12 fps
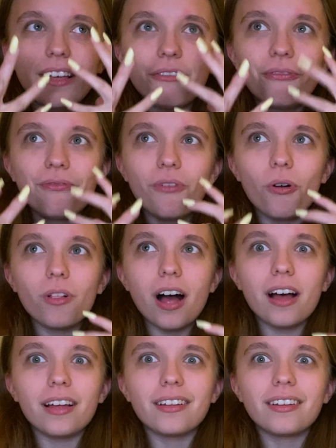
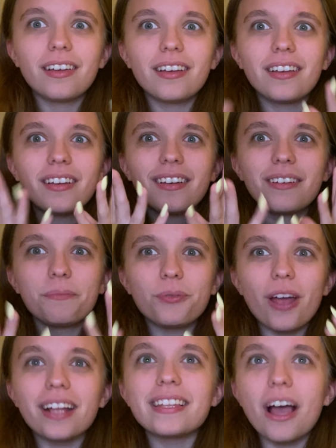full-on
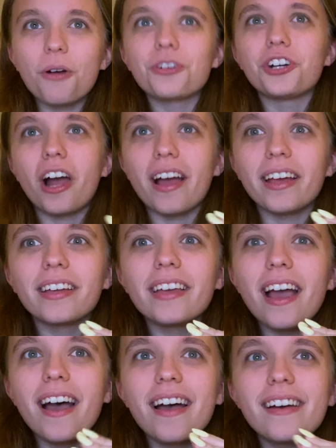breakdown crying
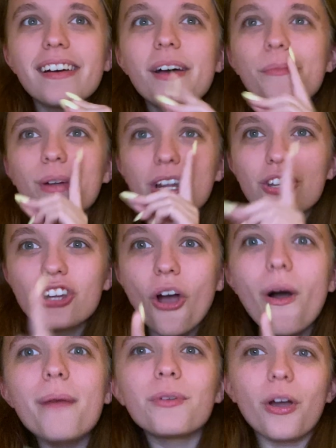yet, but I
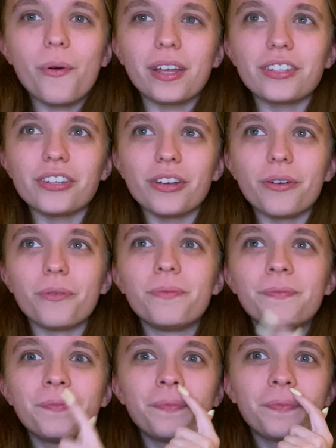know I'm going to
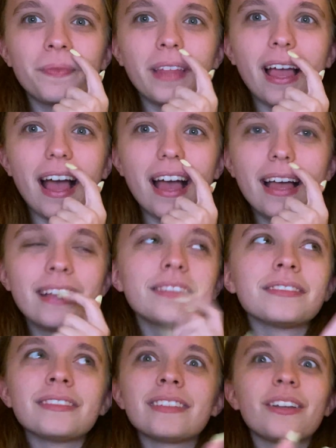
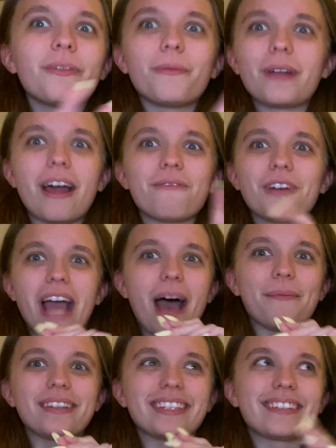whenever it
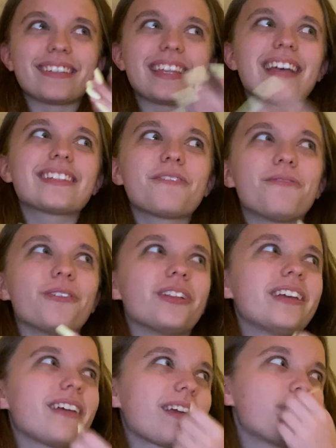happens. It just has to
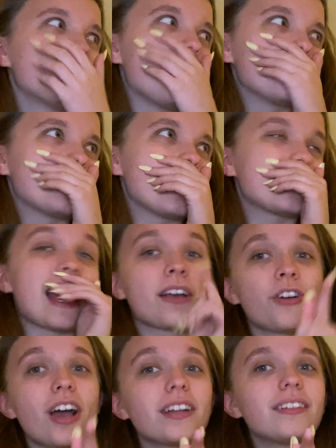fully, like, process. I
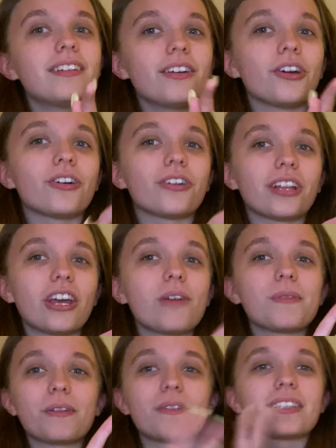cried earlier,
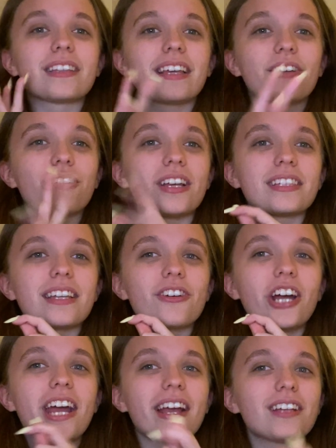but it wasn't, like, crazy
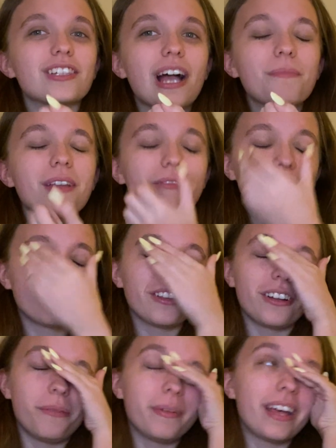crying. I stopped after a
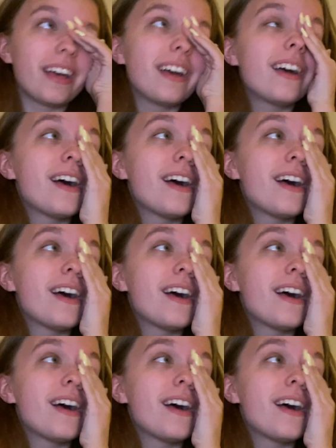little bit.